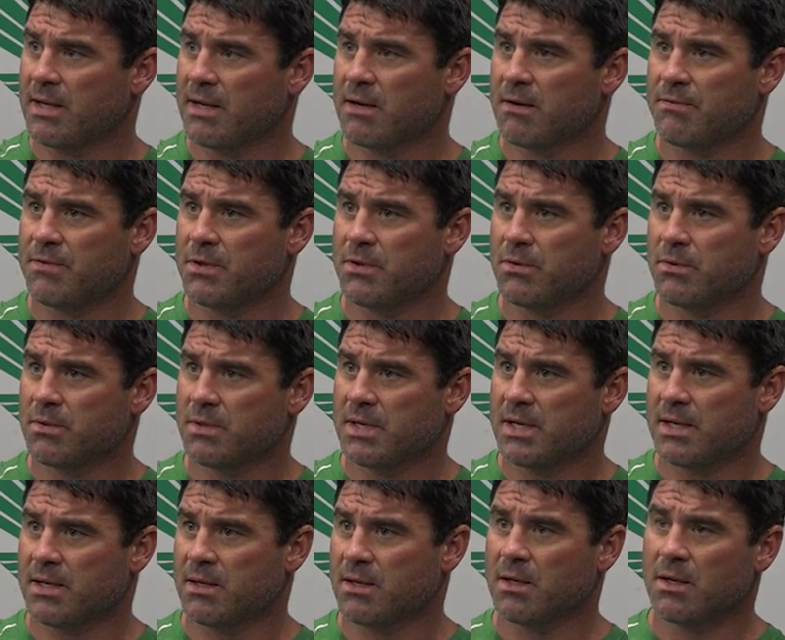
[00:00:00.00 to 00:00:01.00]
to interview.
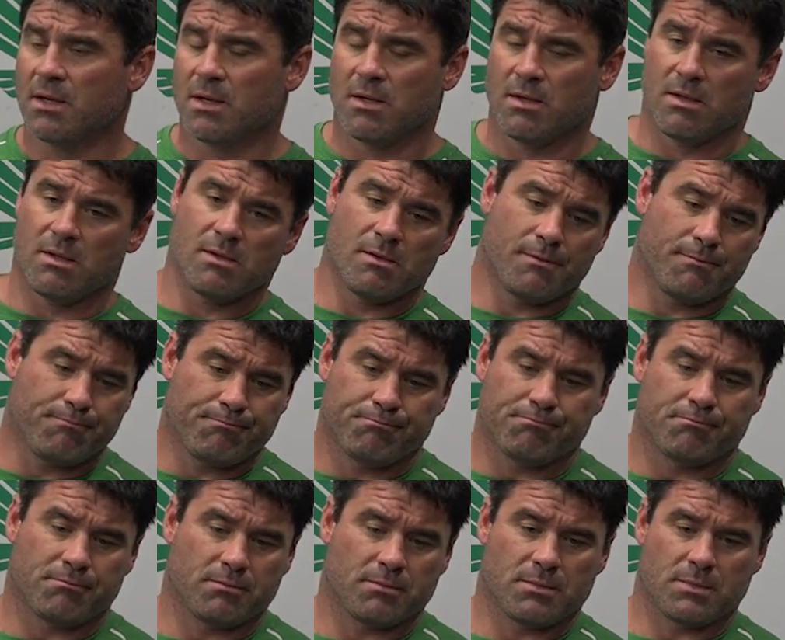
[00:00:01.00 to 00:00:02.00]
And
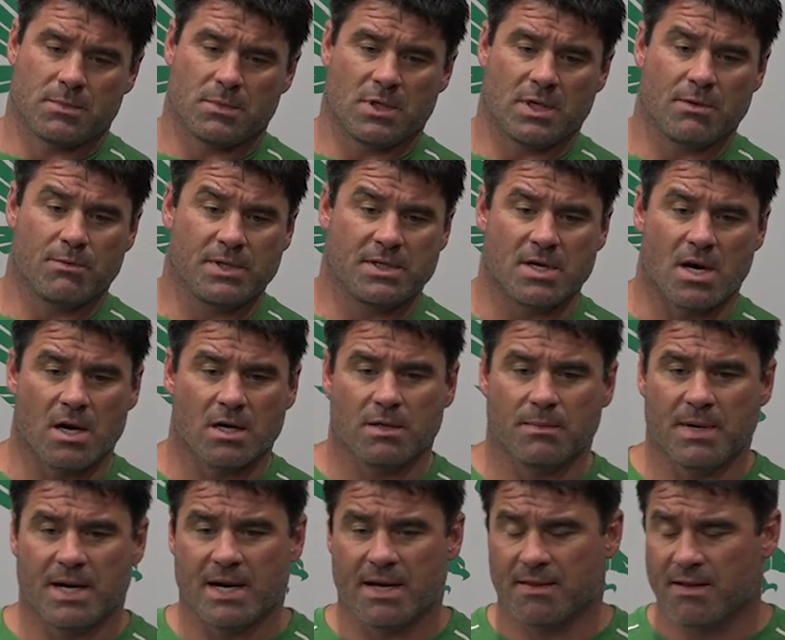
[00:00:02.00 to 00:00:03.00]
like we talked
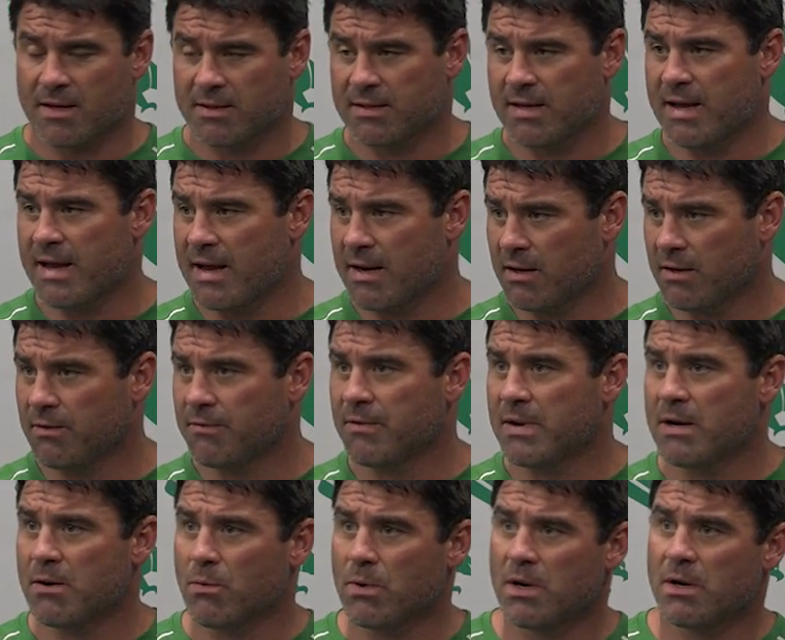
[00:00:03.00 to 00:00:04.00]
about, I thought they handled it
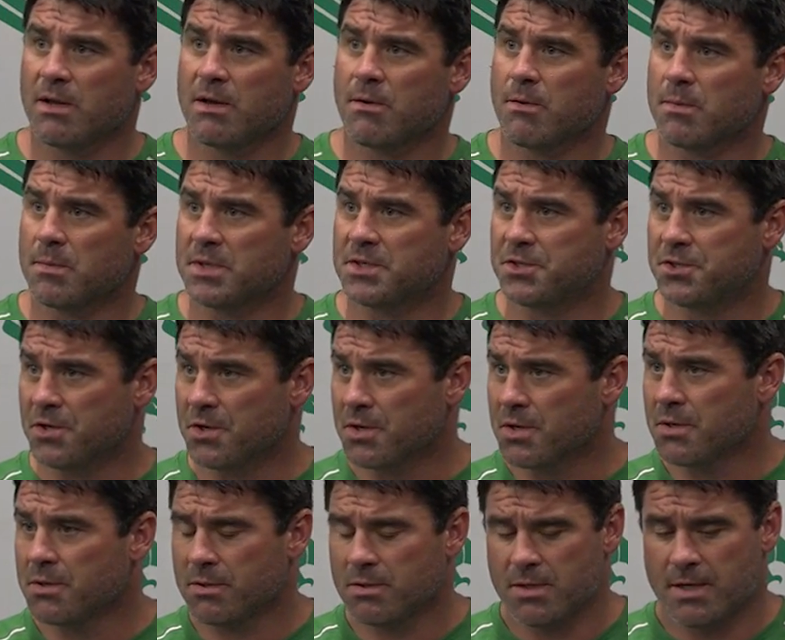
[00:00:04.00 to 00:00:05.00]
very well. They were mature.